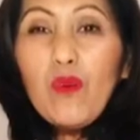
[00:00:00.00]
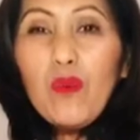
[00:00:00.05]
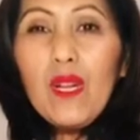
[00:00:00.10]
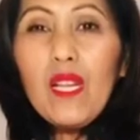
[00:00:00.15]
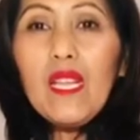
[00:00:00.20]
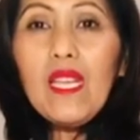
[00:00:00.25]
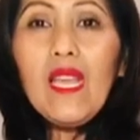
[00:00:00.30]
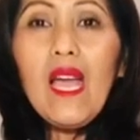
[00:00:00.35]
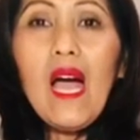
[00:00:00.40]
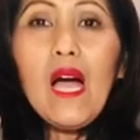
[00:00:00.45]

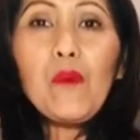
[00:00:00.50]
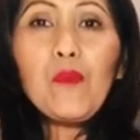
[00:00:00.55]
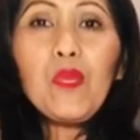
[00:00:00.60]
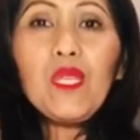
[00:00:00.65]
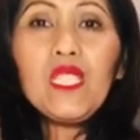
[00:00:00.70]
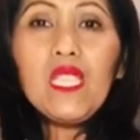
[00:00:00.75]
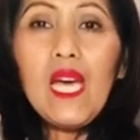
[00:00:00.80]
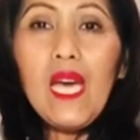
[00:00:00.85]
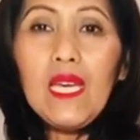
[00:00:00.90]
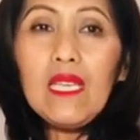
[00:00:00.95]
really
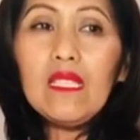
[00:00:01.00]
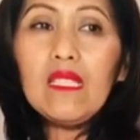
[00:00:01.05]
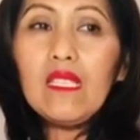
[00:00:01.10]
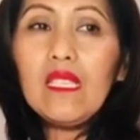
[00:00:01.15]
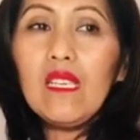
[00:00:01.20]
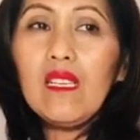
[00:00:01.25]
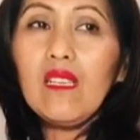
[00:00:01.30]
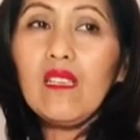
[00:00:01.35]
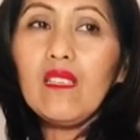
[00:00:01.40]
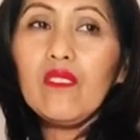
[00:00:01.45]

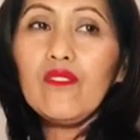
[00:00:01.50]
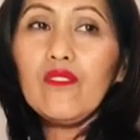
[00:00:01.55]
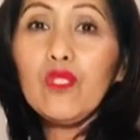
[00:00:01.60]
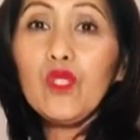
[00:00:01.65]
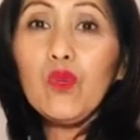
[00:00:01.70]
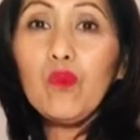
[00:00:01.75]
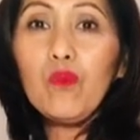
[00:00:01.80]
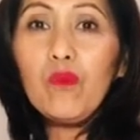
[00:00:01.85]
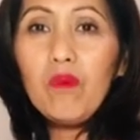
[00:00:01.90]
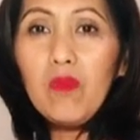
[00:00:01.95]
appetizing
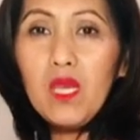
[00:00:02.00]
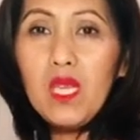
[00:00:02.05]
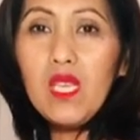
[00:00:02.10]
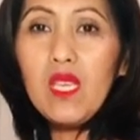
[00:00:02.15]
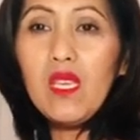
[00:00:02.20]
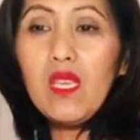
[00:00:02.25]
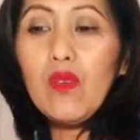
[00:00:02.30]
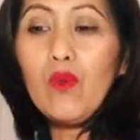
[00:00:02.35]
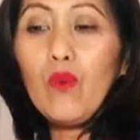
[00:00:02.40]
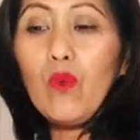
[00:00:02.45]
to
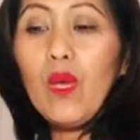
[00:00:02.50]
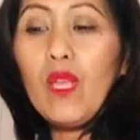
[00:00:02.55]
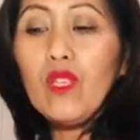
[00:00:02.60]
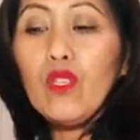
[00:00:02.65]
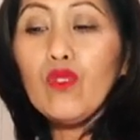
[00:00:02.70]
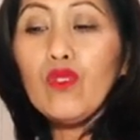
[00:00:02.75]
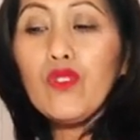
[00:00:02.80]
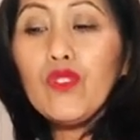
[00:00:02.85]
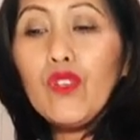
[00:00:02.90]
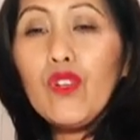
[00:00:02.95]
me when
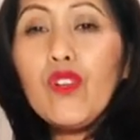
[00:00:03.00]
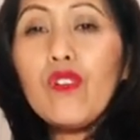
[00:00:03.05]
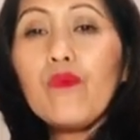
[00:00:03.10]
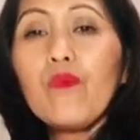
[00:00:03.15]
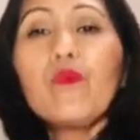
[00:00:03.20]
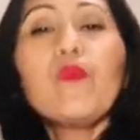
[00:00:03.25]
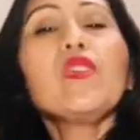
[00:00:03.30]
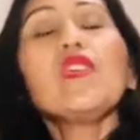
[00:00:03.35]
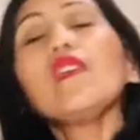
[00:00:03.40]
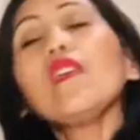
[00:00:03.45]
you
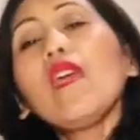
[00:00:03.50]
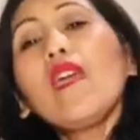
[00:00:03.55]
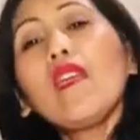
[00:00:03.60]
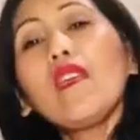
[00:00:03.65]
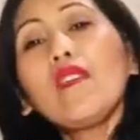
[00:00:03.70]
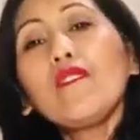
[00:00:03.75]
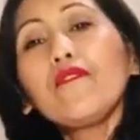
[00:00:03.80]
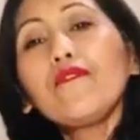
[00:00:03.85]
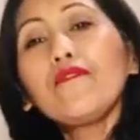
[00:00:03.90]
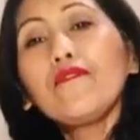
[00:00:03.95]
serve me
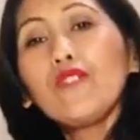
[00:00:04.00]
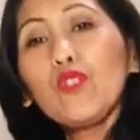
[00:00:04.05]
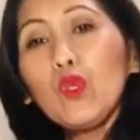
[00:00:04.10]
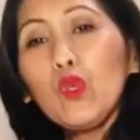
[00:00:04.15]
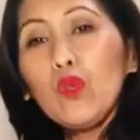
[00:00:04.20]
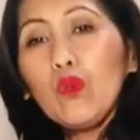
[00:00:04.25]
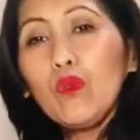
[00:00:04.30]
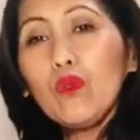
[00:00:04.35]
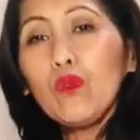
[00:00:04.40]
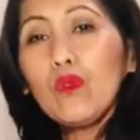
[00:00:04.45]
a
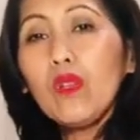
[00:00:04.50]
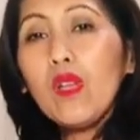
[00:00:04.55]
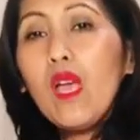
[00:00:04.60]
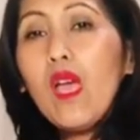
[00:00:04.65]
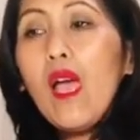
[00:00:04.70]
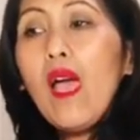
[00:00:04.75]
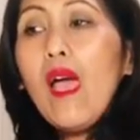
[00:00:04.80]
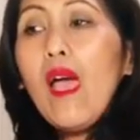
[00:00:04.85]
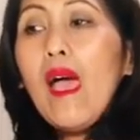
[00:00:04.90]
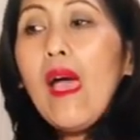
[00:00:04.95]
food
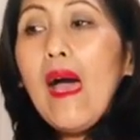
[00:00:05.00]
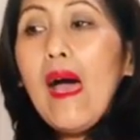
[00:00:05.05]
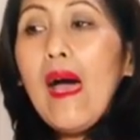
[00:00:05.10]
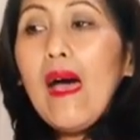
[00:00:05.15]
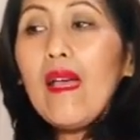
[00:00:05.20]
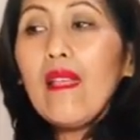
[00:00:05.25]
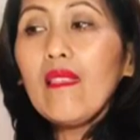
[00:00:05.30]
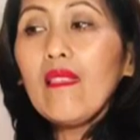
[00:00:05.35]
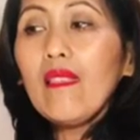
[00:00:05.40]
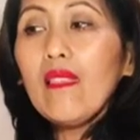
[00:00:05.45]

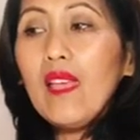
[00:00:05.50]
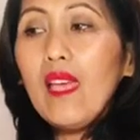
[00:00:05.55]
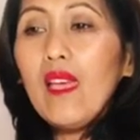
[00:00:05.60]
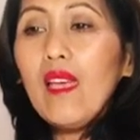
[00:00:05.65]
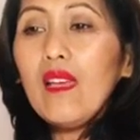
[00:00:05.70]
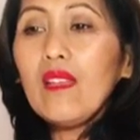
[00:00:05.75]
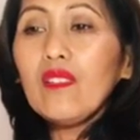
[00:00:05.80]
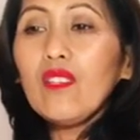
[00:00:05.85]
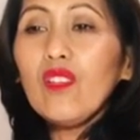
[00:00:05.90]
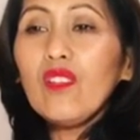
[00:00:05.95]
and
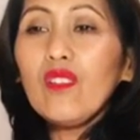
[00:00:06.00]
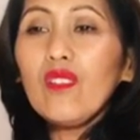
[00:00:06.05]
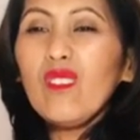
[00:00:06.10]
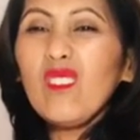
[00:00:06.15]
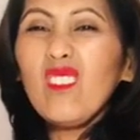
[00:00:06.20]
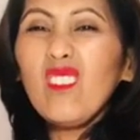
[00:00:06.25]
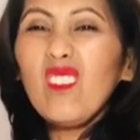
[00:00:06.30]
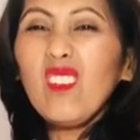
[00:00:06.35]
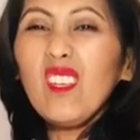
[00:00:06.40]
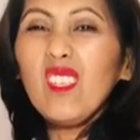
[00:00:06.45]
then,
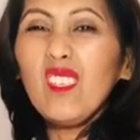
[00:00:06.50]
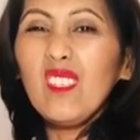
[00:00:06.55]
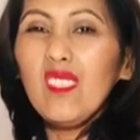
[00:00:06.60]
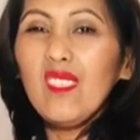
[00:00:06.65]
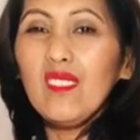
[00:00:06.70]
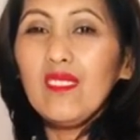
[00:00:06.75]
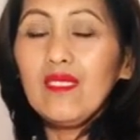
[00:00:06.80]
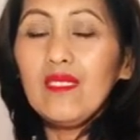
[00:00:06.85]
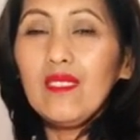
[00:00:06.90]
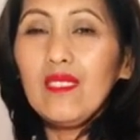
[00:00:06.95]
I
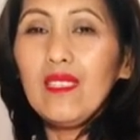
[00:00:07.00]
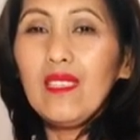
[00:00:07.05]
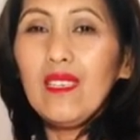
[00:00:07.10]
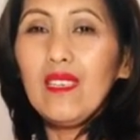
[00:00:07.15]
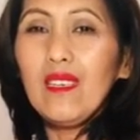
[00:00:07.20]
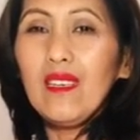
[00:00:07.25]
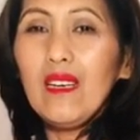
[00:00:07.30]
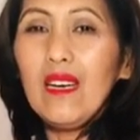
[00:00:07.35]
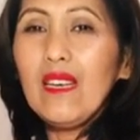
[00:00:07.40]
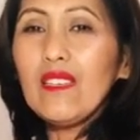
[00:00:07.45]

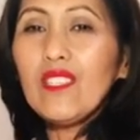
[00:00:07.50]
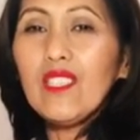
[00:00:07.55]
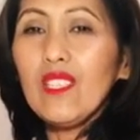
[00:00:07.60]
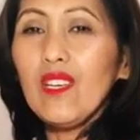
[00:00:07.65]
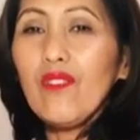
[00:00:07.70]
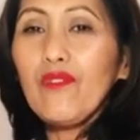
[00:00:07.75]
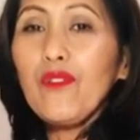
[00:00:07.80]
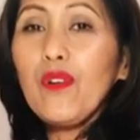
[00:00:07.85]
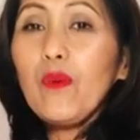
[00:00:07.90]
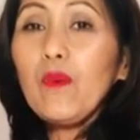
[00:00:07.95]
don't
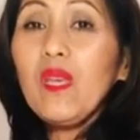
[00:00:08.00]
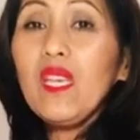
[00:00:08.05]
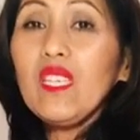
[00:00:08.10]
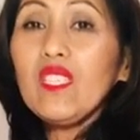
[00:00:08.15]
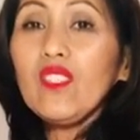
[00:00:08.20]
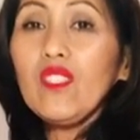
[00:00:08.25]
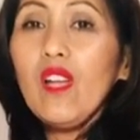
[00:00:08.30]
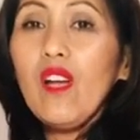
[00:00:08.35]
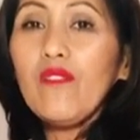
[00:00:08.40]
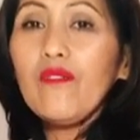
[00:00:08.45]
know, for me
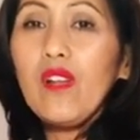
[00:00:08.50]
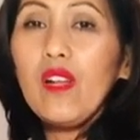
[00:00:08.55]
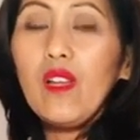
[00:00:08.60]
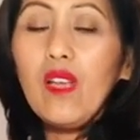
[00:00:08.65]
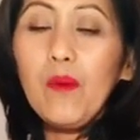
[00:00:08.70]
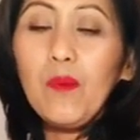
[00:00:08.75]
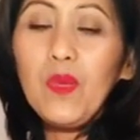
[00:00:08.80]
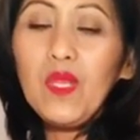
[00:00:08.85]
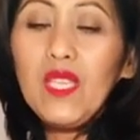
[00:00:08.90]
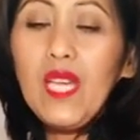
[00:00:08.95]
it's not
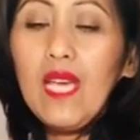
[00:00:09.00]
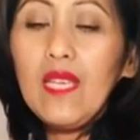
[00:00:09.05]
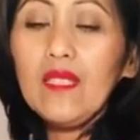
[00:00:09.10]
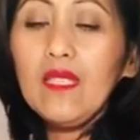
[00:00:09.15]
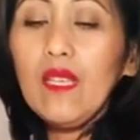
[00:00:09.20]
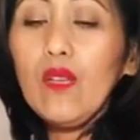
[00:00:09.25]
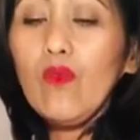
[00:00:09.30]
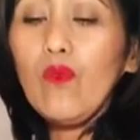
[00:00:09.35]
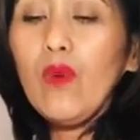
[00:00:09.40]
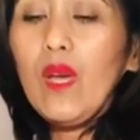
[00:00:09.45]
very
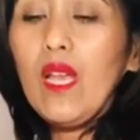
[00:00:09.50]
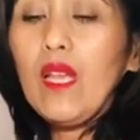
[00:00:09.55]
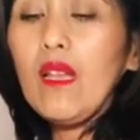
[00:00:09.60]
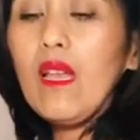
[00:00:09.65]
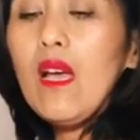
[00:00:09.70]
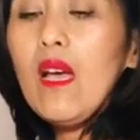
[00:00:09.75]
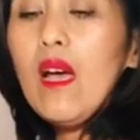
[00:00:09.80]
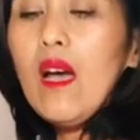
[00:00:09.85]
appetizing when